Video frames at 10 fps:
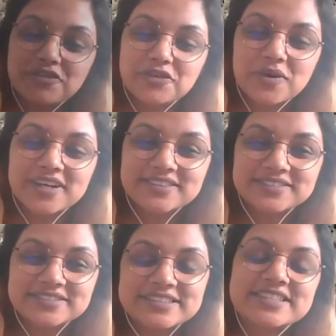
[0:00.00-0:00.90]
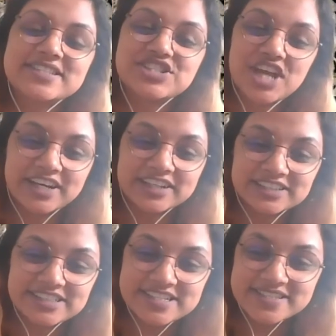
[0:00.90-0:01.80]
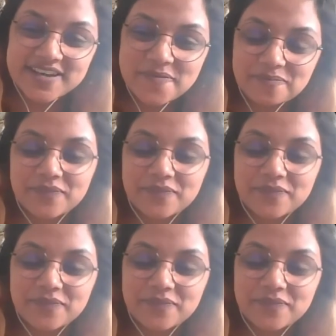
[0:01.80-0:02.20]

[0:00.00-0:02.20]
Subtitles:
everyone. This is Shahin Anisa.